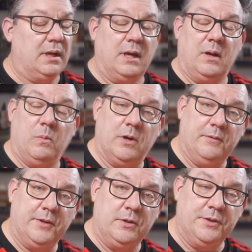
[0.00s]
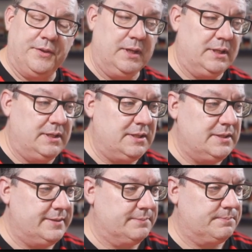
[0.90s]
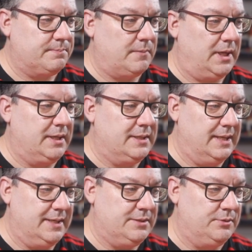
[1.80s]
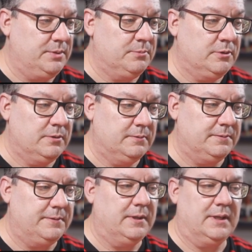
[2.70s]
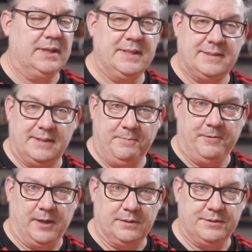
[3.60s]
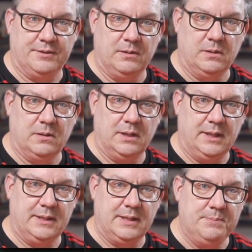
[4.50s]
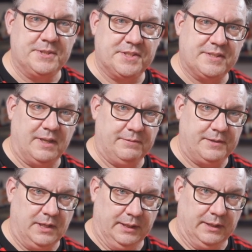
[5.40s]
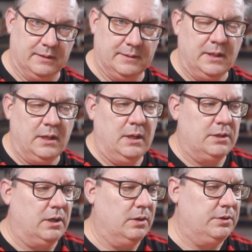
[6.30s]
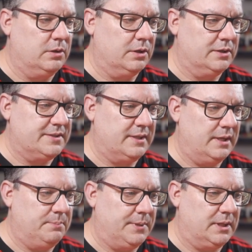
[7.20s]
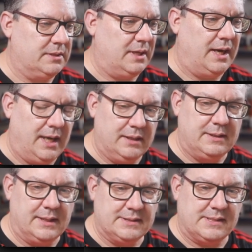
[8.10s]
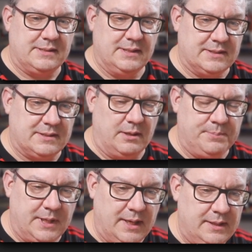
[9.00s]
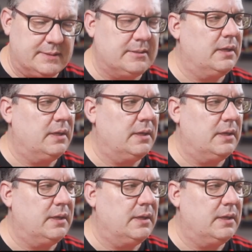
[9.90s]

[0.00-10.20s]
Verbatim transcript: One of the good things is it does remove its zip files, so it keeps itself clean. Now you're going to say, but how does this update?